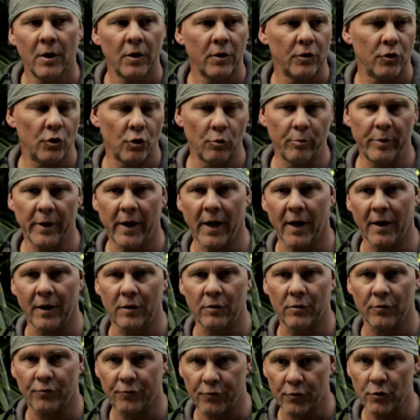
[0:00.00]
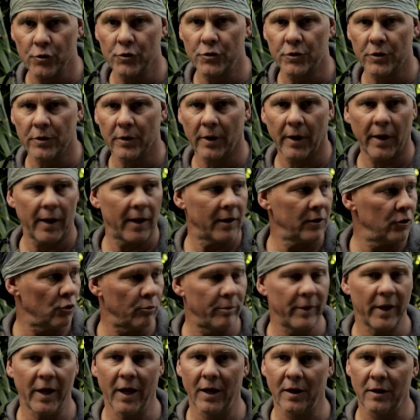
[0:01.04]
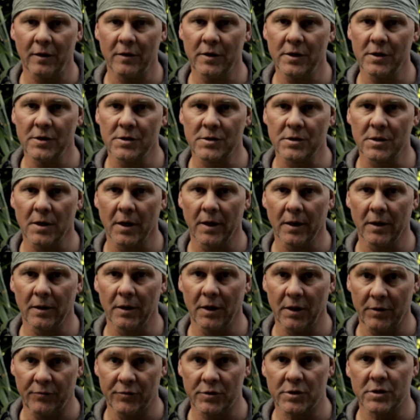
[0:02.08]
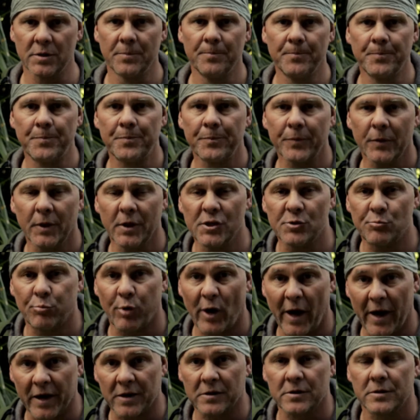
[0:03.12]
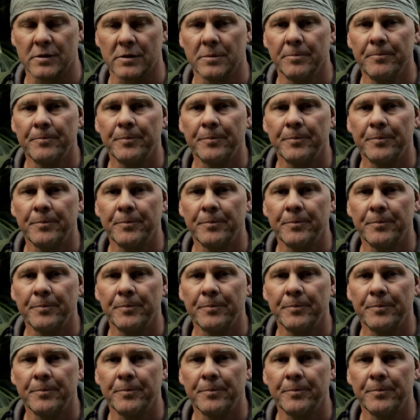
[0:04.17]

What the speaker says: you'll be getting the fruit and you'll be getting these leaves, these bracts.